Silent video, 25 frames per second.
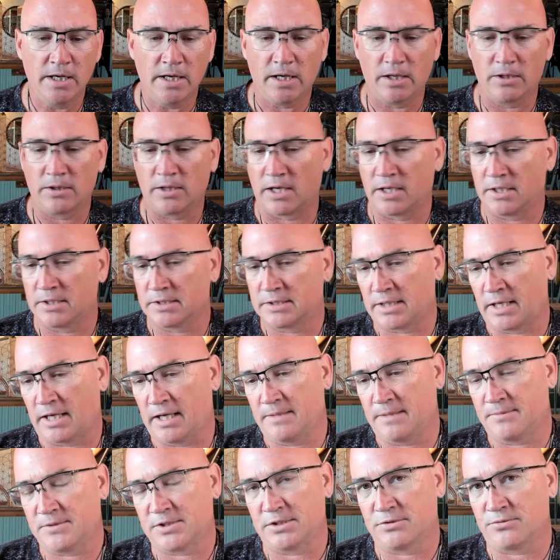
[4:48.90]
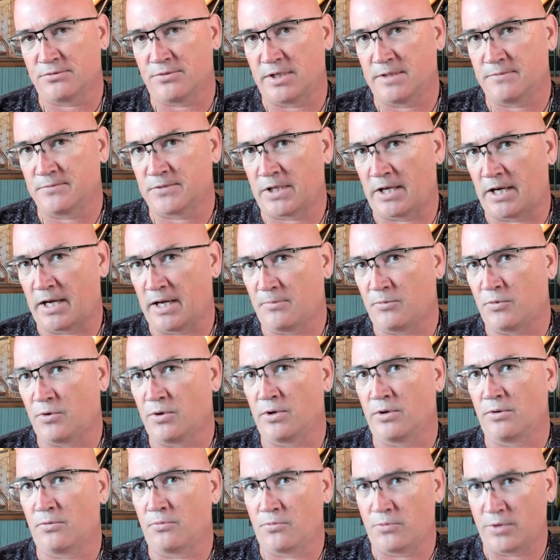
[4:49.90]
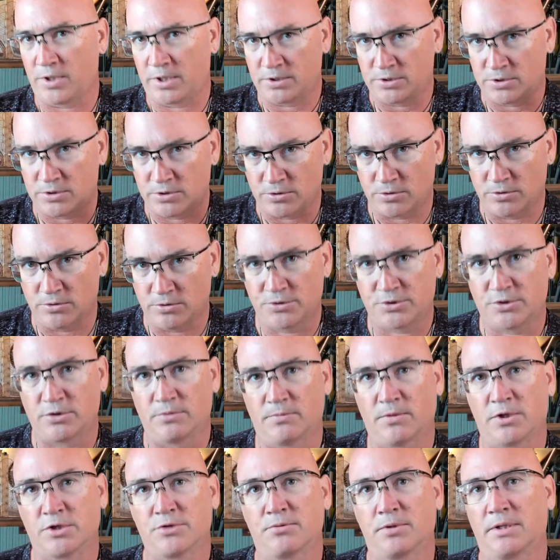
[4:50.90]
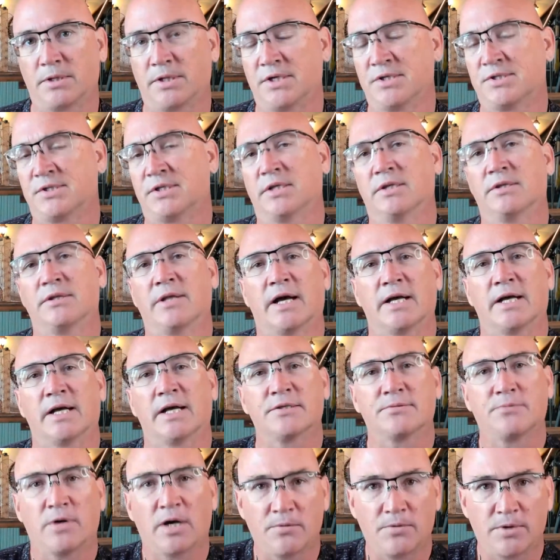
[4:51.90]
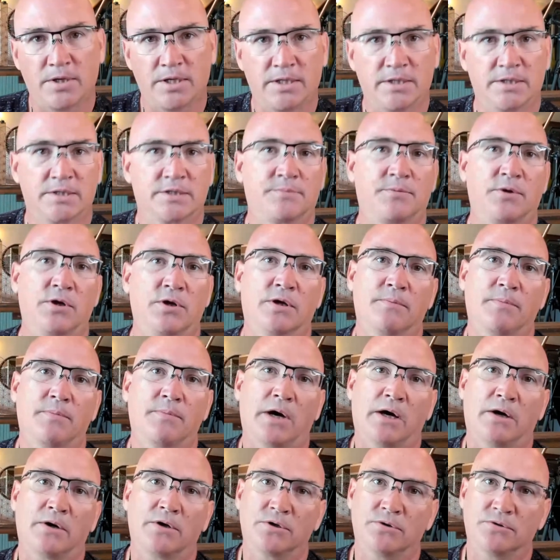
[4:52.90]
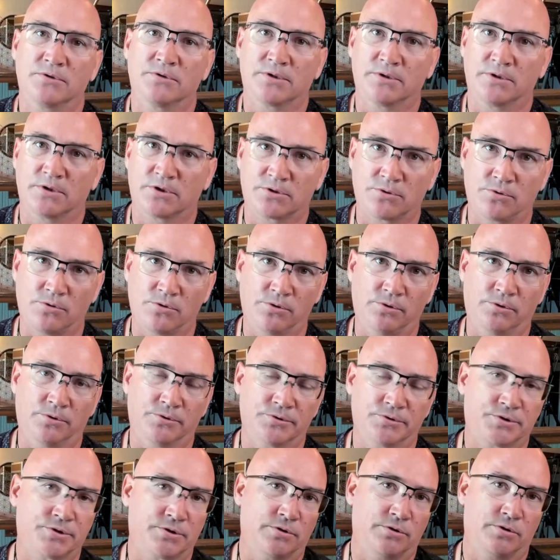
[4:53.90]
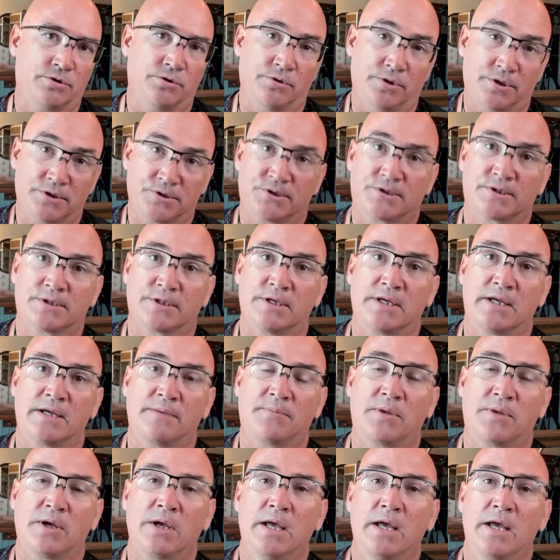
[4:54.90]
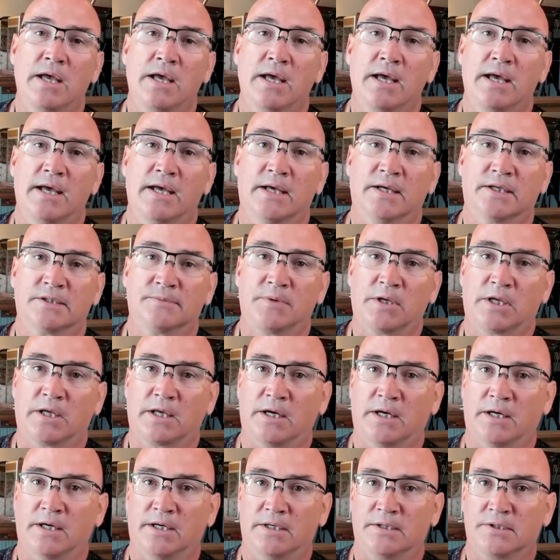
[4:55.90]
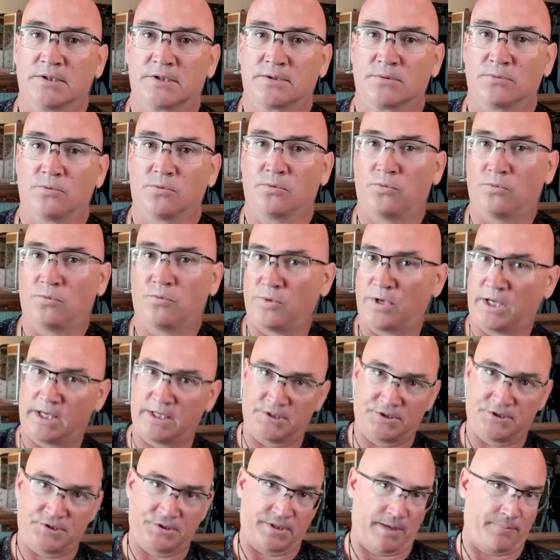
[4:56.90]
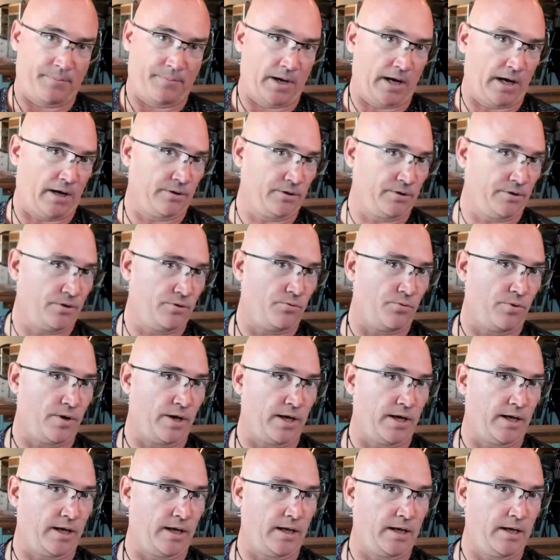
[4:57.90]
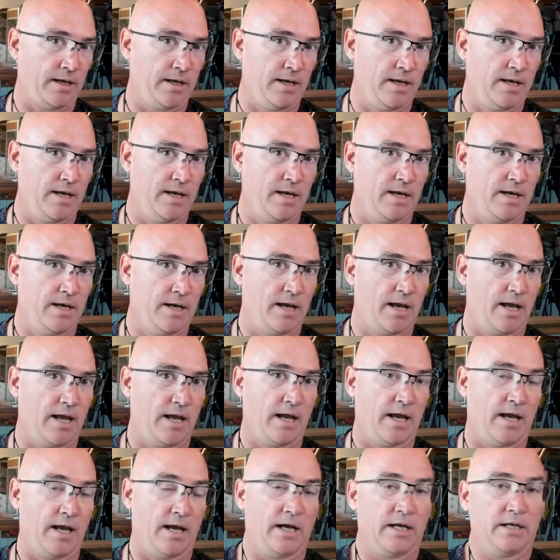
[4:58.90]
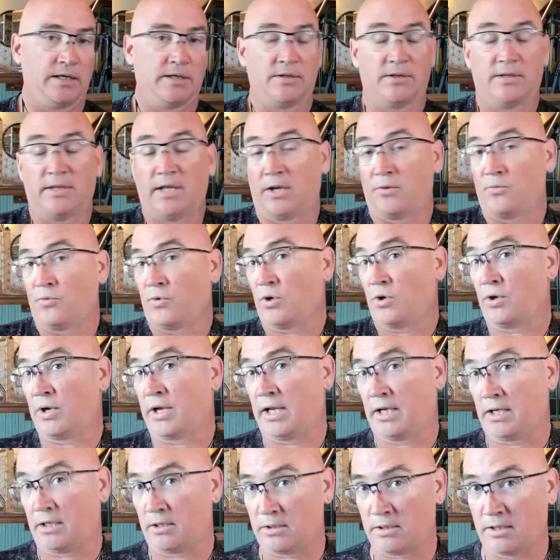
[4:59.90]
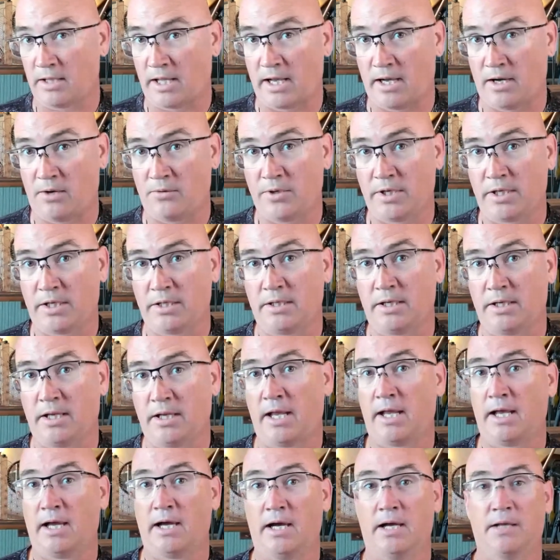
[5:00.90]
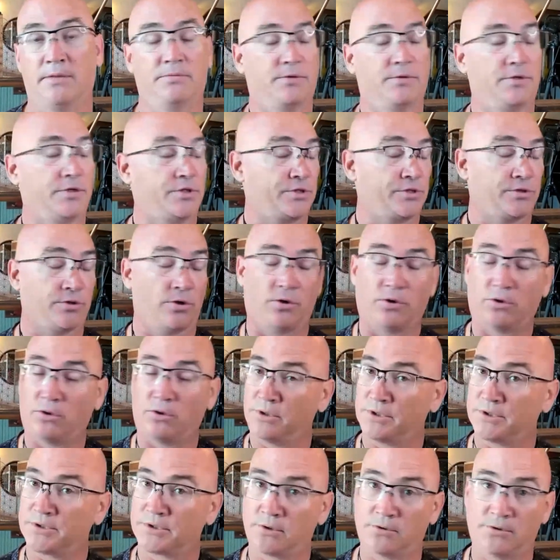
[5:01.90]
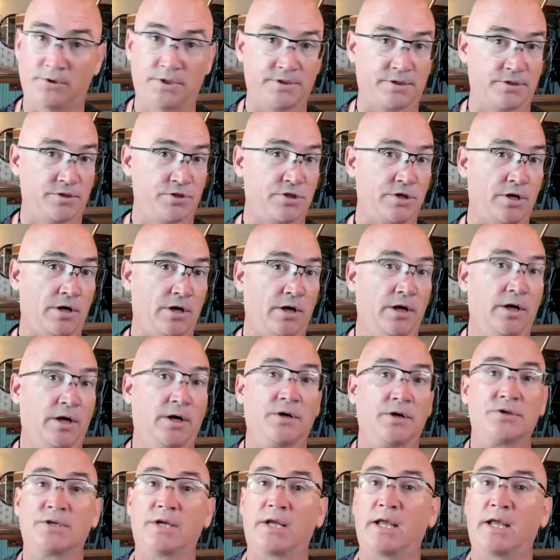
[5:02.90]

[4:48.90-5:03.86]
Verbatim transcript: a lot of times in dream time where we do so much releasing and that's why we speak about using the tools during sleep is because we can step out of the way and then we're in allowing and the soul is always in charge